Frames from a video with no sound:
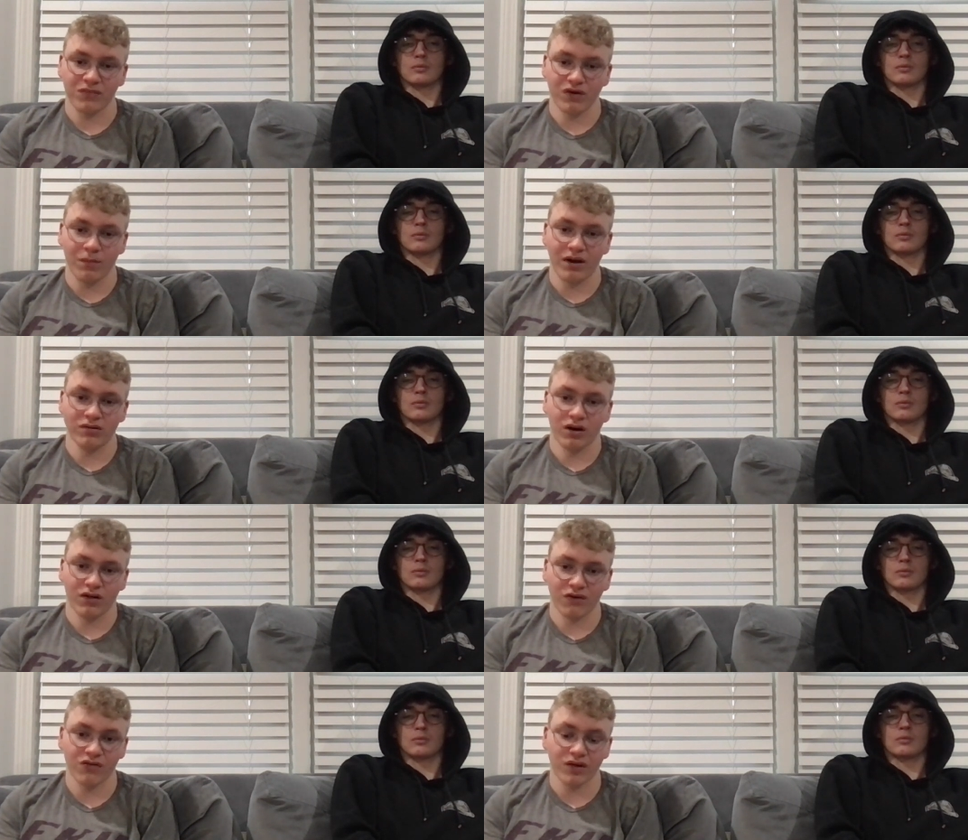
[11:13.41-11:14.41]
Speaker 1: to depend
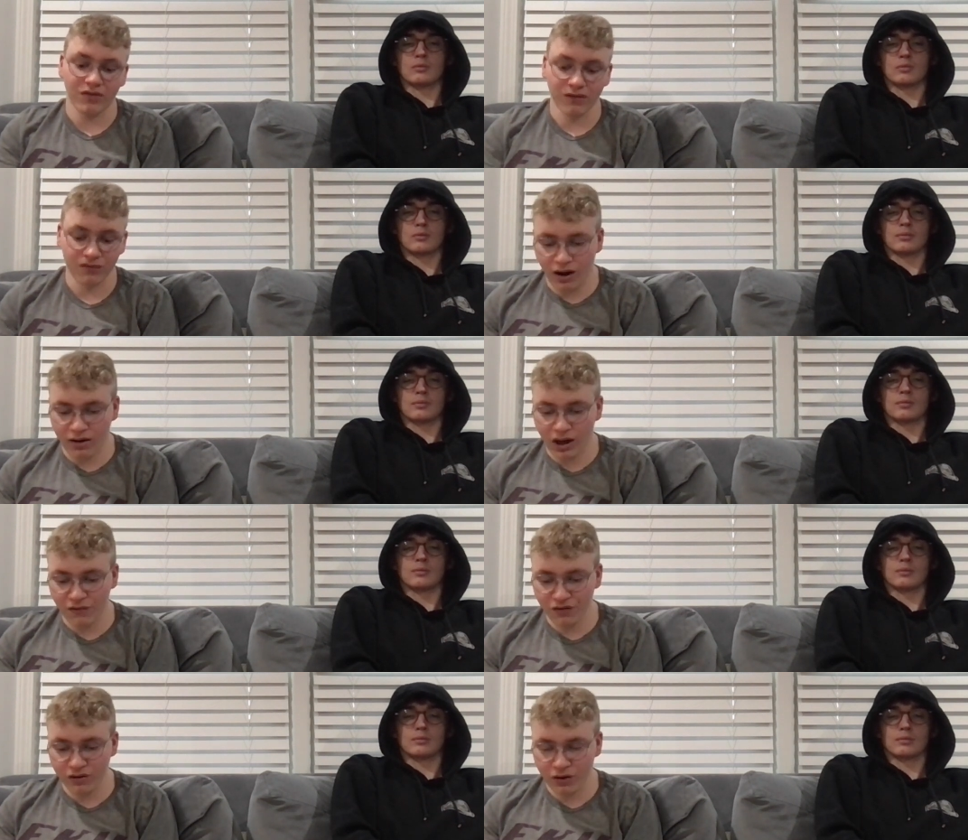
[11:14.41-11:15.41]
on as our senses. I
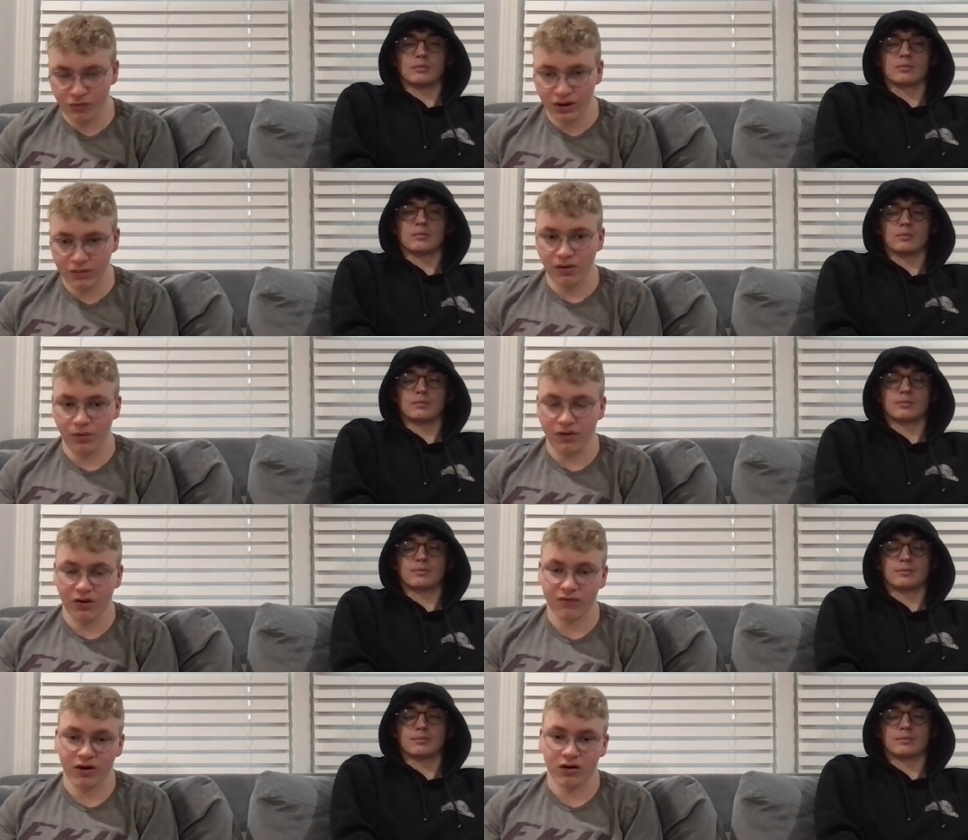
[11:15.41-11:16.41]
heavily agree with
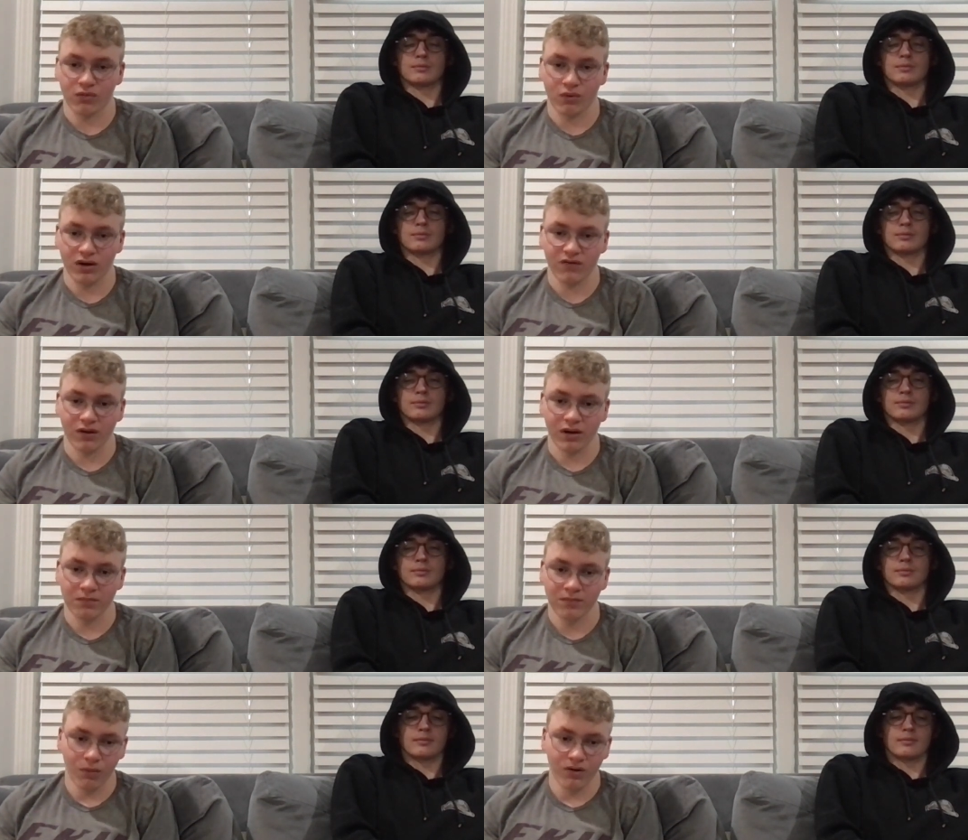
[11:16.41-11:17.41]
Aristotle on what he said.
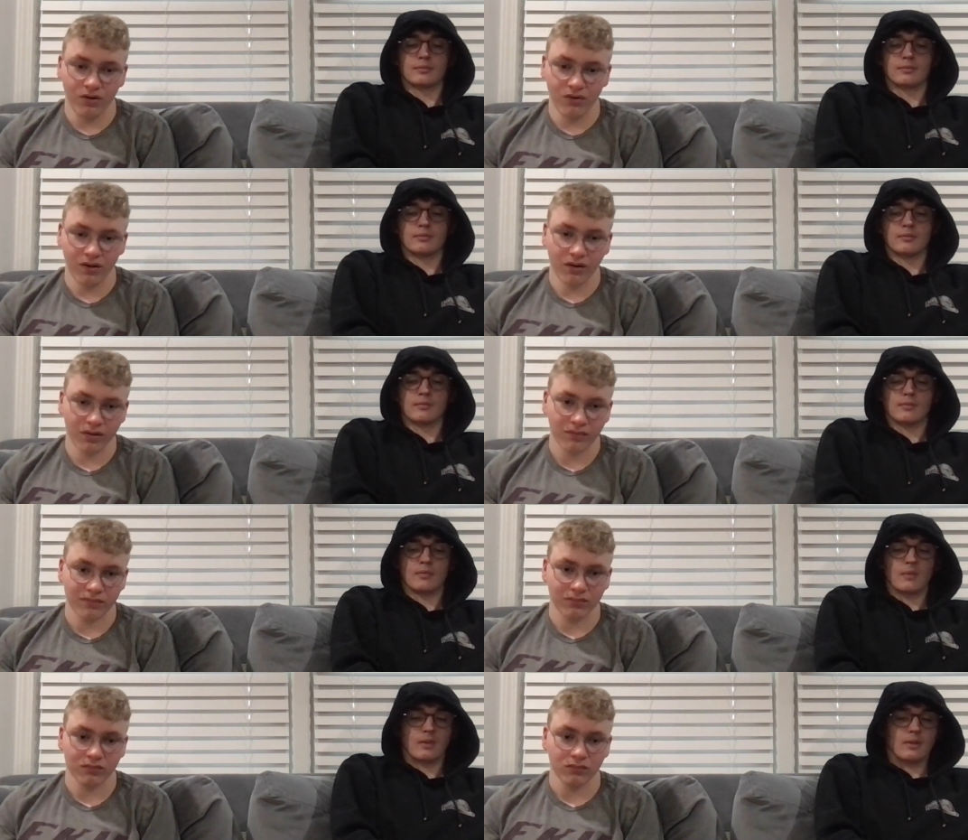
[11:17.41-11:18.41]
What do you think?
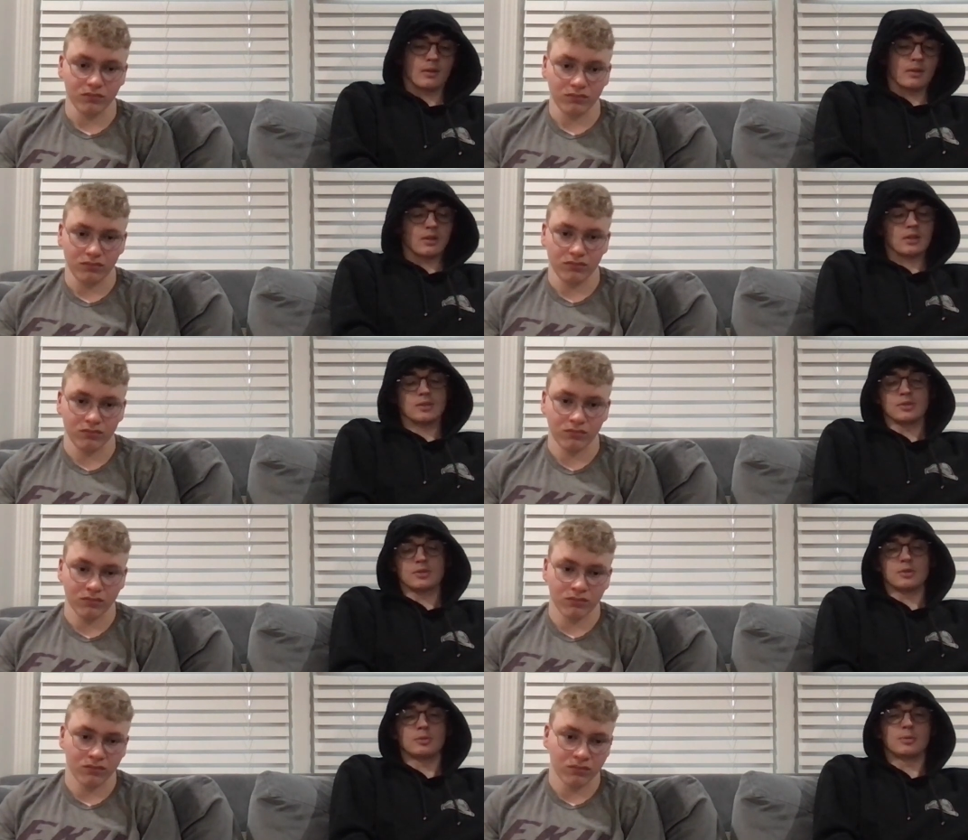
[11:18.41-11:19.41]
Speaker 2: I do
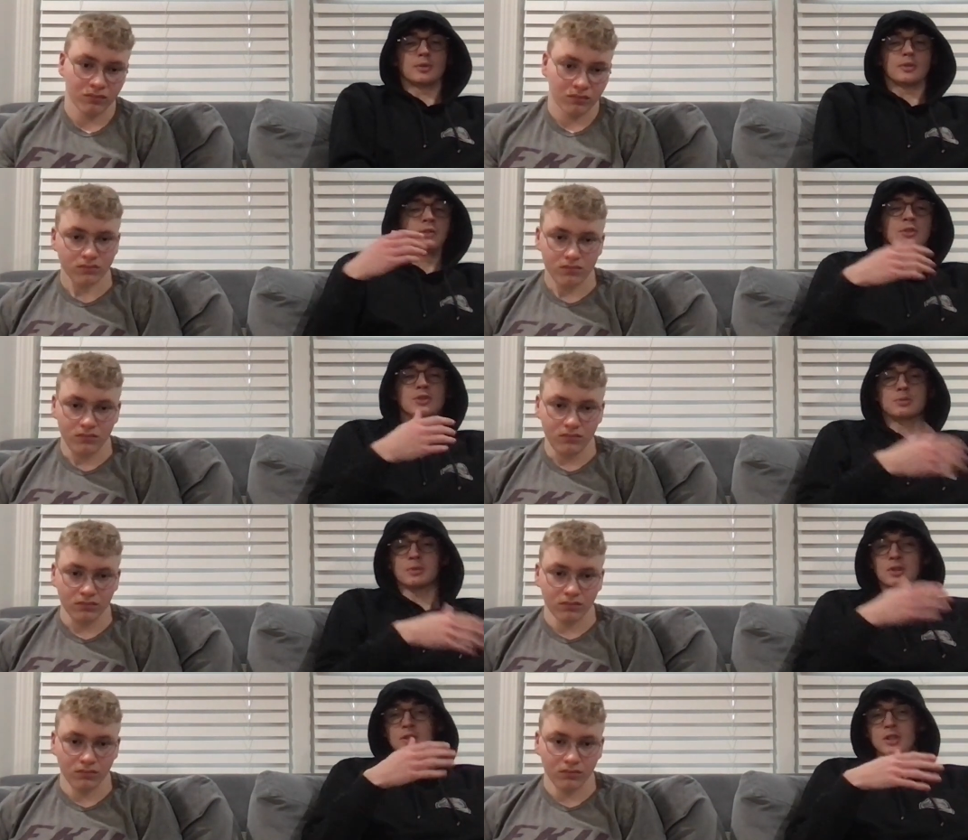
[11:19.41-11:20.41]
too, bro. If you
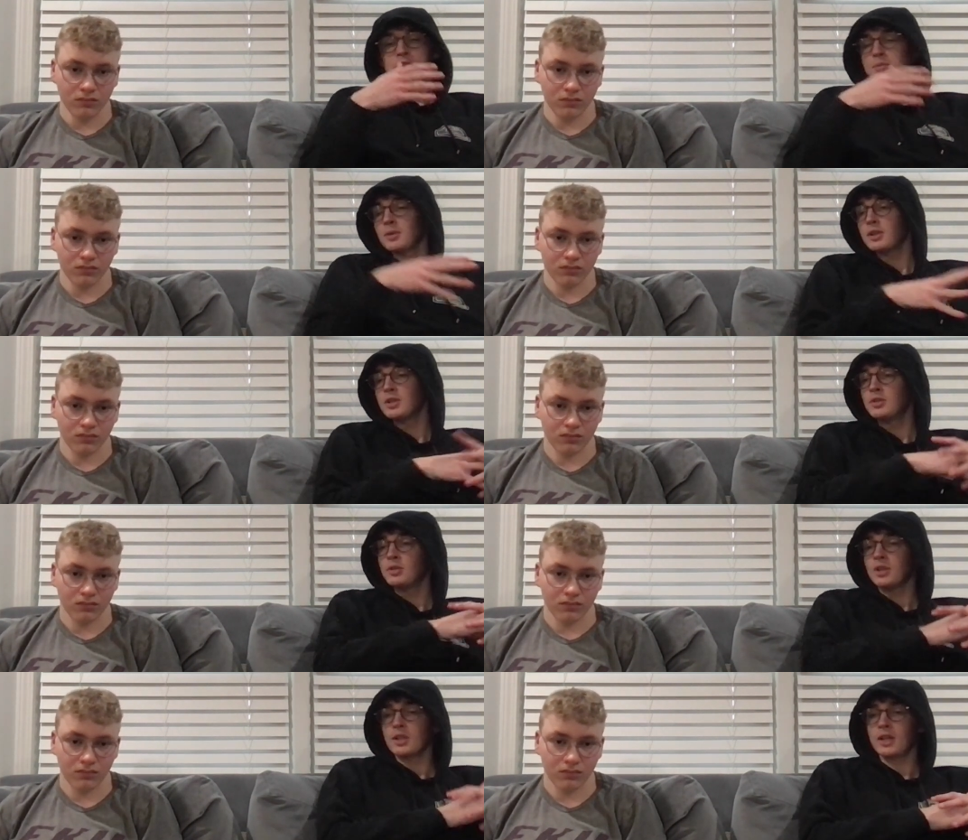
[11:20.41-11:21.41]
smell that smelly
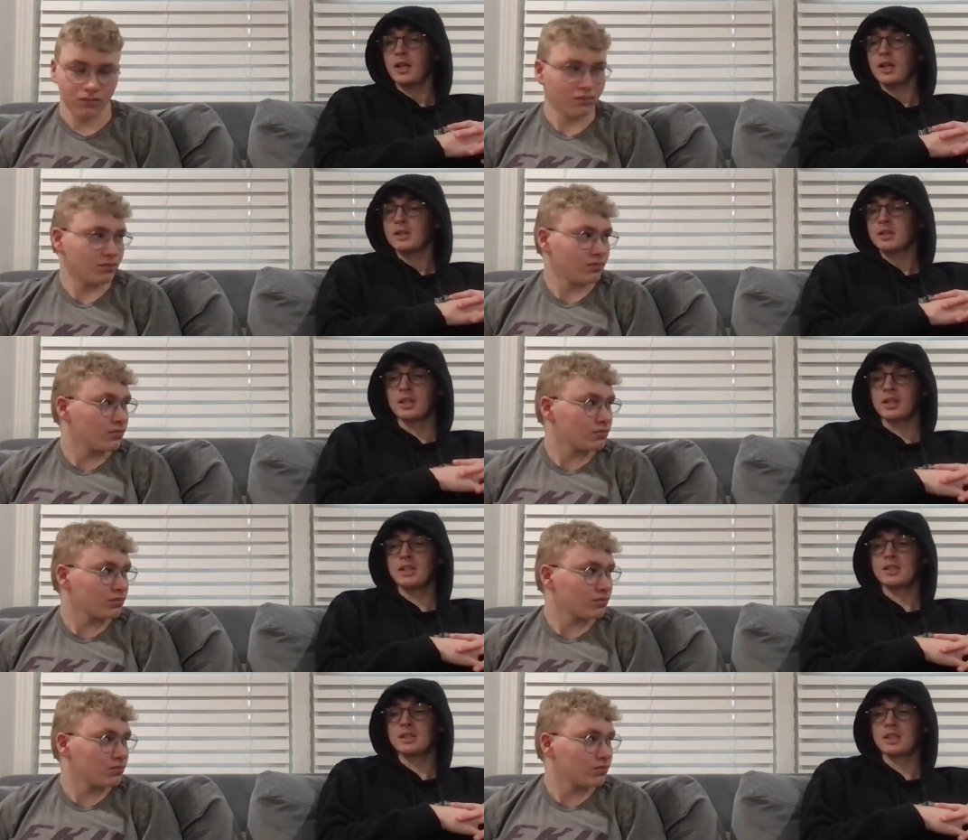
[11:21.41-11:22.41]
dude in class and
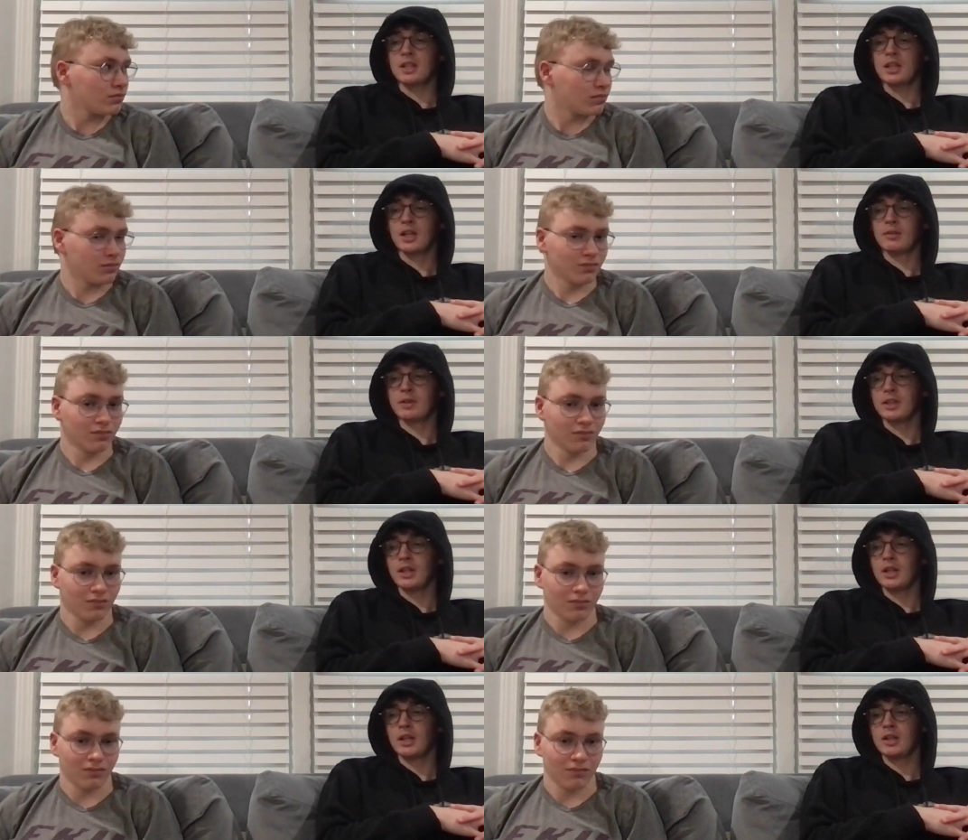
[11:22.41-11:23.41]
he stink every
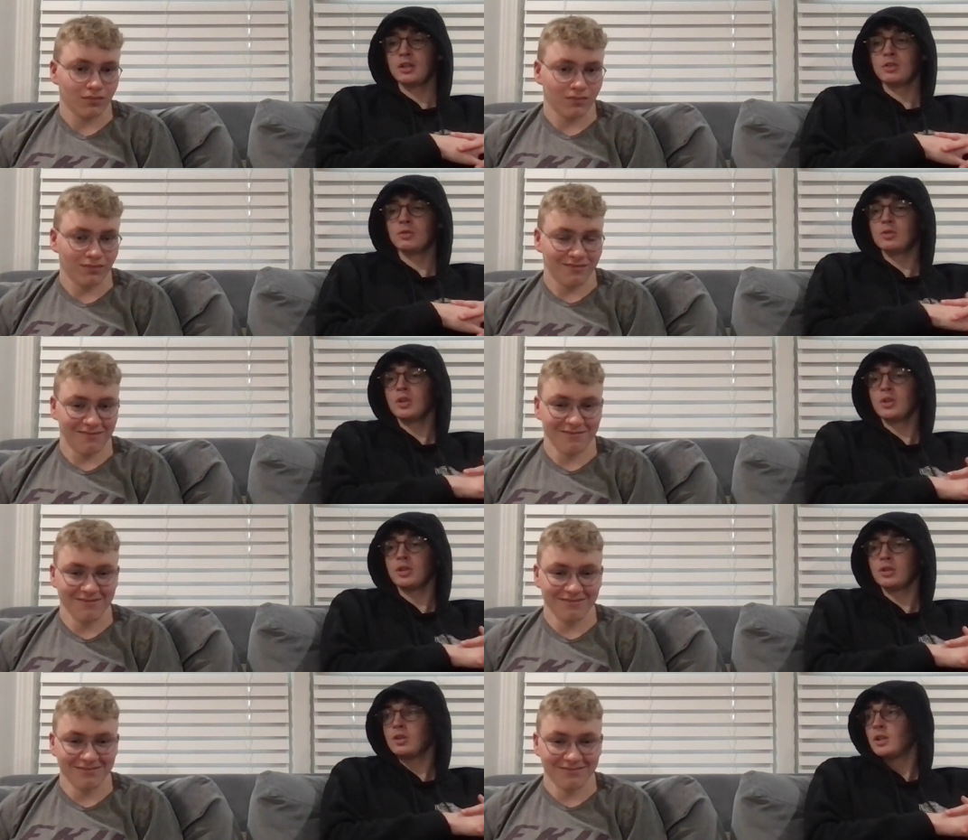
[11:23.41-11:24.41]
day, you learn